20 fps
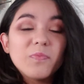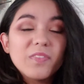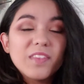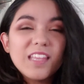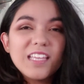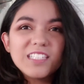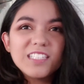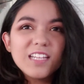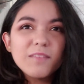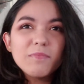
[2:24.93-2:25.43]

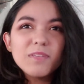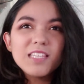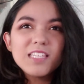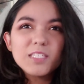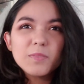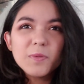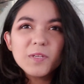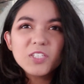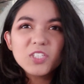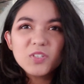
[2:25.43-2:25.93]
They sent me
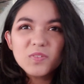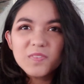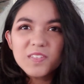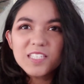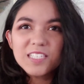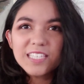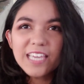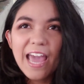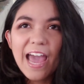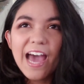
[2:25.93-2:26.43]
this picture of
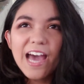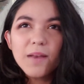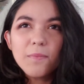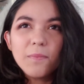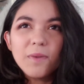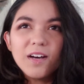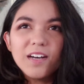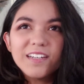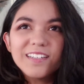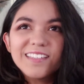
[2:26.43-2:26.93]
this cat
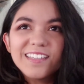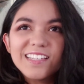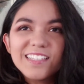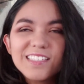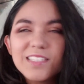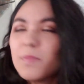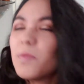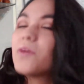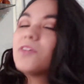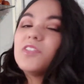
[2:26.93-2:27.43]
mug that's
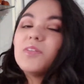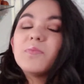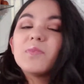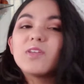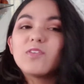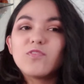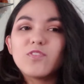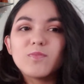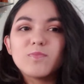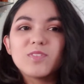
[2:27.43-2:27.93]
supposedly
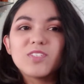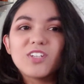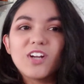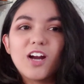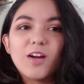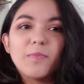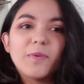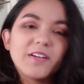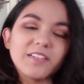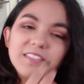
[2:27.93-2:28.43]
from
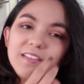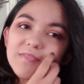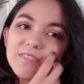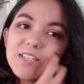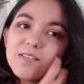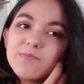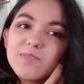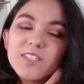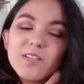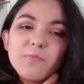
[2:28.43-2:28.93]
Starbucks. I've
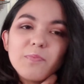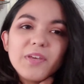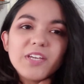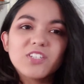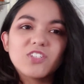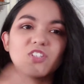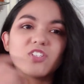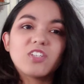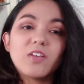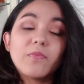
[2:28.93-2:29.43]
seen some
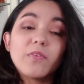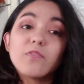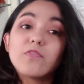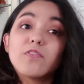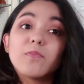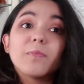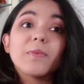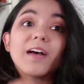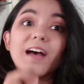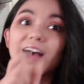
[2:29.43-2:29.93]
pictures of it
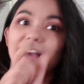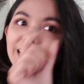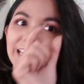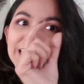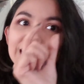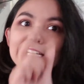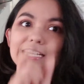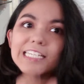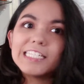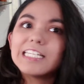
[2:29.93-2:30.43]
from behind,
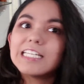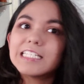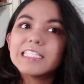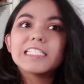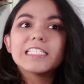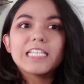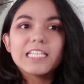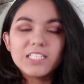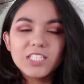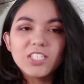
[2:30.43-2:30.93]
and it does
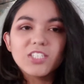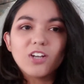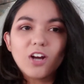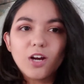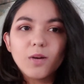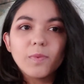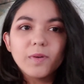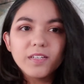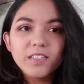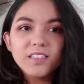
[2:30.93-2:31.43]
say
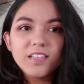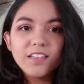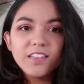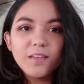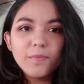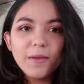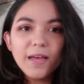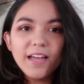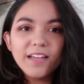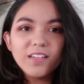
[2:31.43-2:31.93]
Starbucks on the
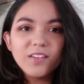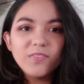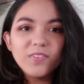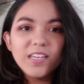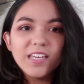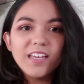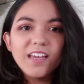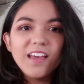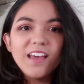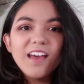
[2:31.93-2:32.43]
back of
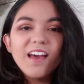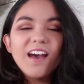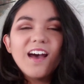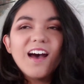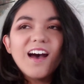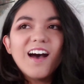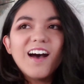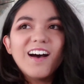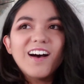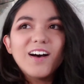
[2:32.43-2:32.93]
it,
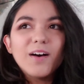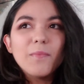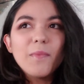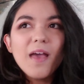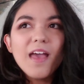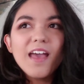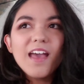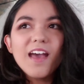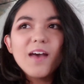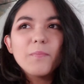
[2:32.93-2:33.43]

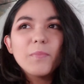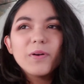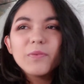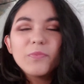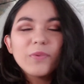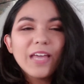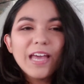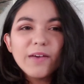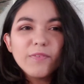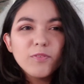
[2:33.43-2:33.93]
but
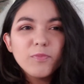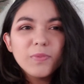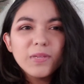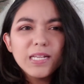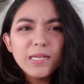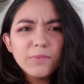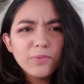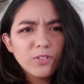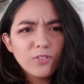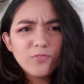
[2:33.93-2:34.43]
we haven't been
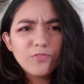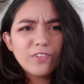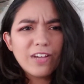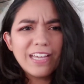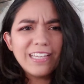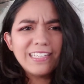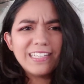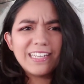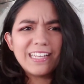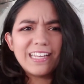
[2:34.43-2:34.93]
able to
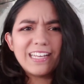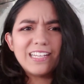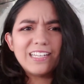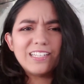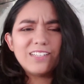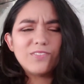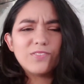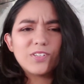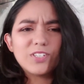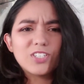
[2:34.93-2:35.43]
find it at
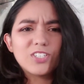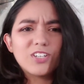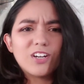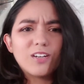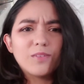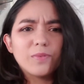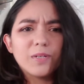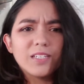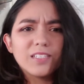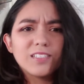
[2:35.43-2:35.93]
any of our
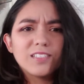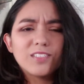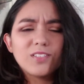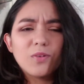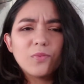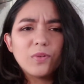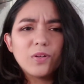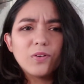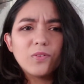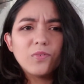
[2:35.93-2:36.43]
Starbucks, so
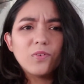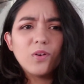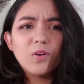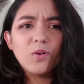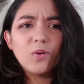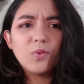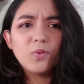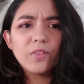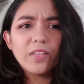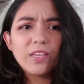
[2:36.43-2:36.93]
we don't
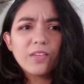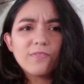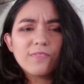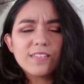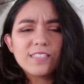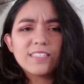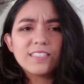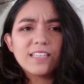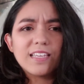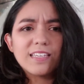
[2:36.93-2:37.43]
know like if
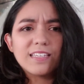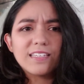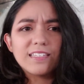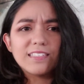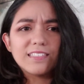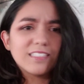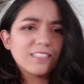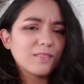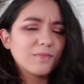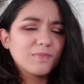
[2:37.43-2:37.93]
it's
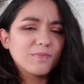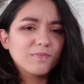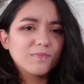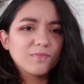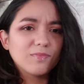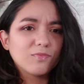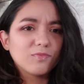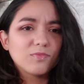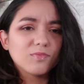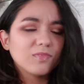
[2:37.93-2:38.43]

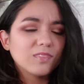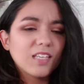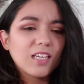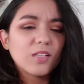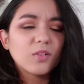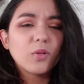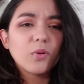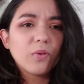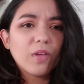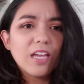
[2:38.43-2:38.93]

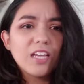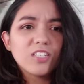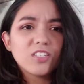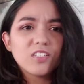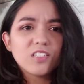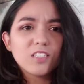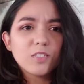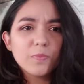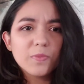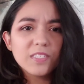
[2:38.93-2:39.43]
like
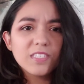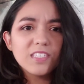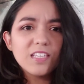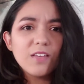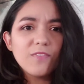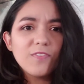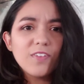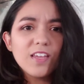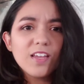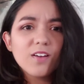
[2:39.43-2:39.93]
location
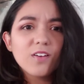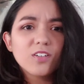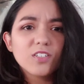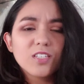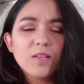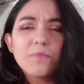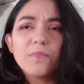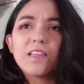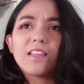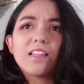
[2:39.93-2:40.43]
specific or
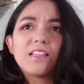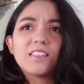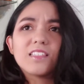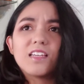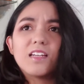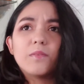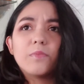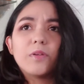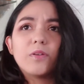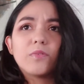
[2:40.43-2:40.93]
something that's
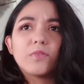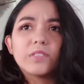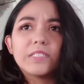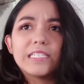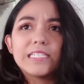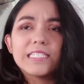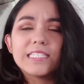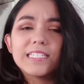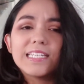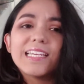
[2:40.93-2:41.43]
going to be
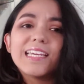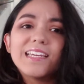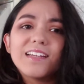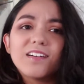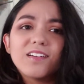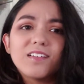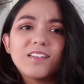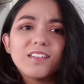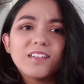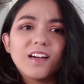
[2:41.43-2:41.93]
released
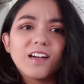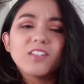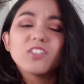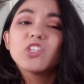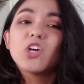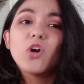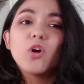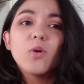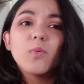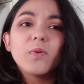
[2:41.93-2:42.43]
later in
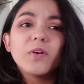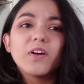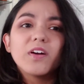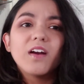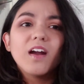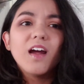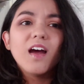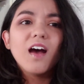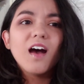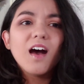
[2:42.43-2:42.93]
October.
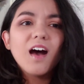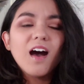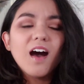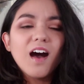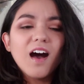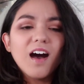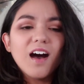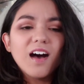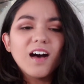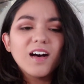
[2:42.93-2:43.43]

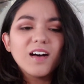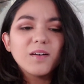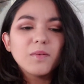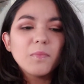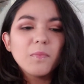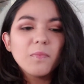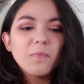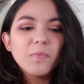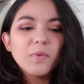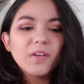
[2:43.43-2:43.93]

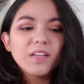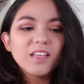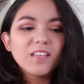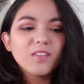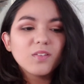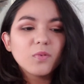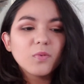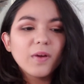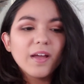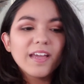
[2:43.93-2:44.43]
But
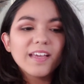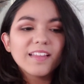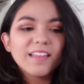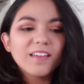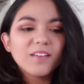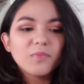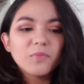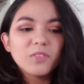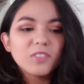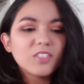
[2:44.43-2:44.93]
either way,
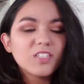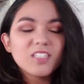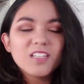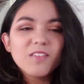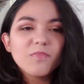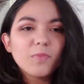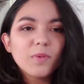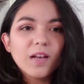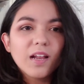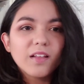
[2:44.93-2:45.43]
like, we just
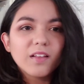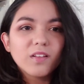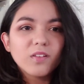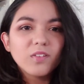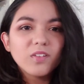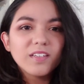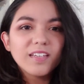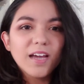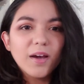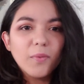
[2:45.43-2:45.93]
have been on the
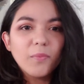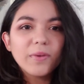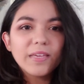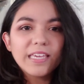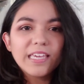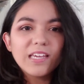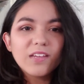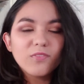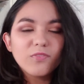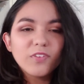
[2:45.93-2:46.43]
lookout and we
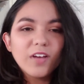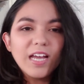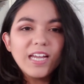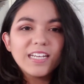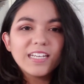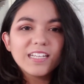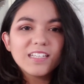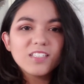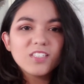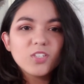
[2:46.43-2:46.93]
can't
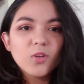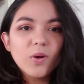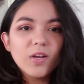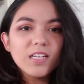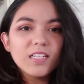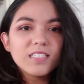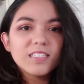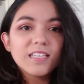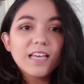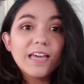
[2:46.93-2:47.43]
find it, so I
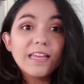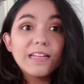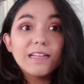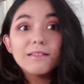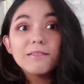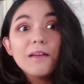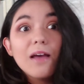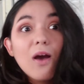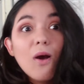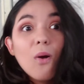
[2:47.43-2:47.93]

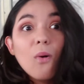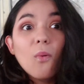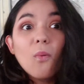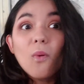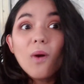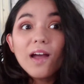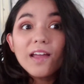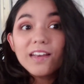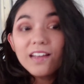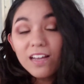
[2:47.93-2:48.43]
decided,
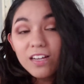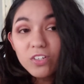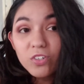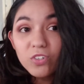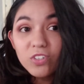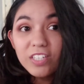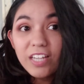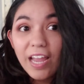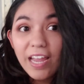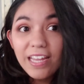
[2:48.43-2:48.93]
why not
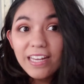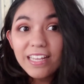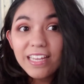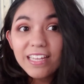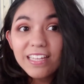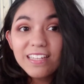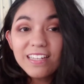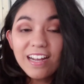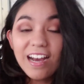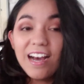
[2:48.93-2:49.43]
create
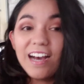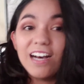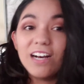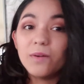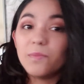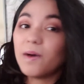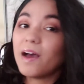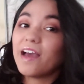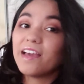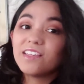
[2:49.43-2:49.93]
it?
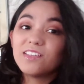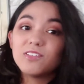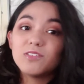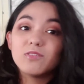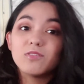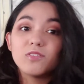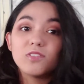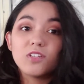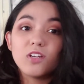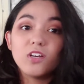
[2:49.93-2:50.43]
I
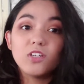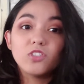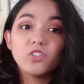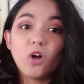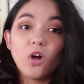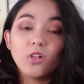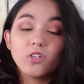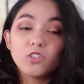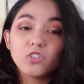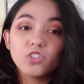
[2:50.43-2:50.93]
used a
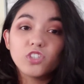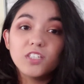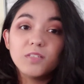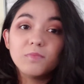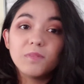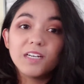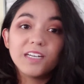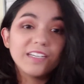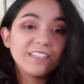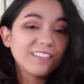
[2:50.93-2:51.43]
Dollar Tree
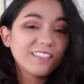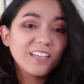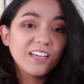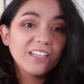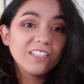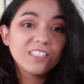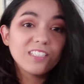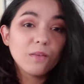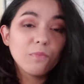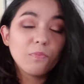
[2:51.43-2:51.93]
mug,
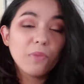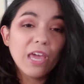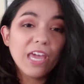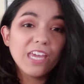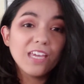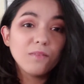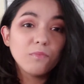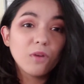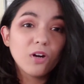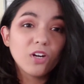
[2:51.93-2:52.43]
some
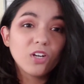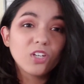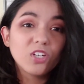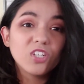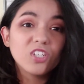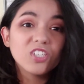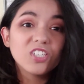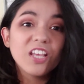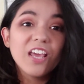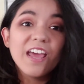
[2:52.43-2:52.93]
paint
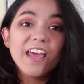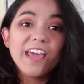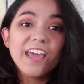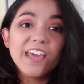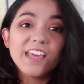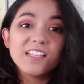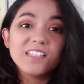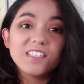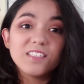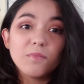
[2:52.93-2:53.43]
markers,
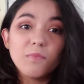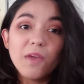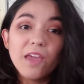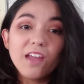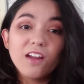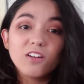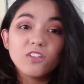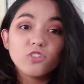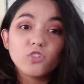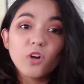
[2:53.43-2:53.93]
and some
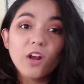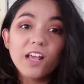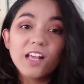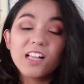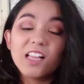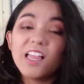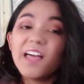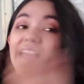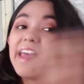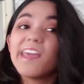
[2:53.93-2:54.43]
air dry
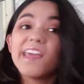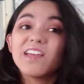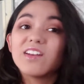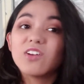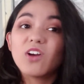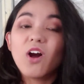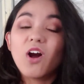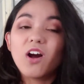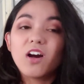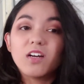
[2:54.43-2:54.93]
clay
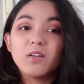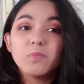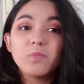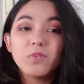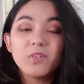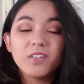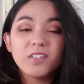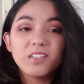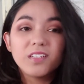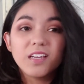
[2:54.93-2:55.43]
and
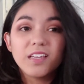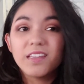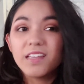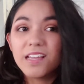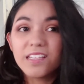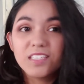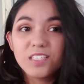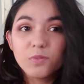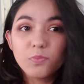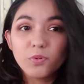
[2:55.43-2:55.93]
cardboard, and
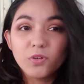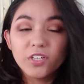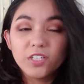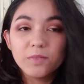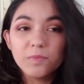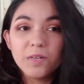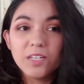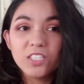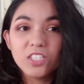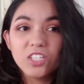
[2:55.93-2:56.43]
that's pretty
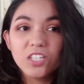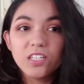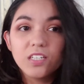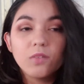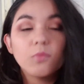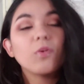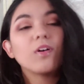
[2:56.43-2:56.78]
much it.